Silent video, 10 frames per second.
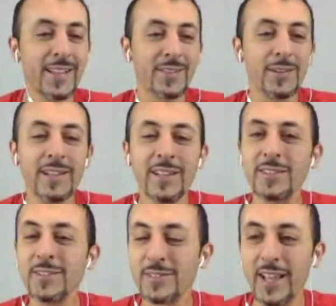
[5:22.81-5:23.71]
So
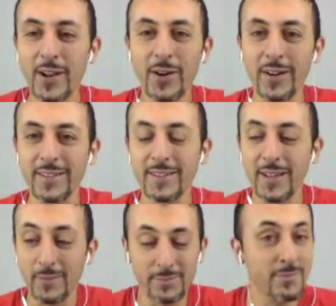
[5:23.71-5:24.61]
listeners get hooked,
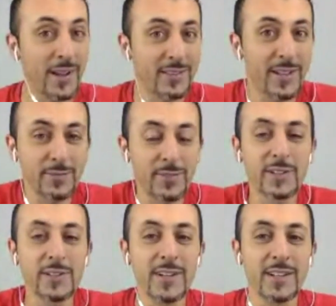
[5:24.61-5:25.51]
myself
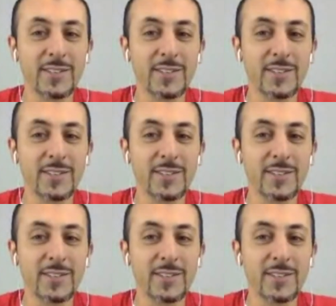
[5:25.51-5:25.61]
included.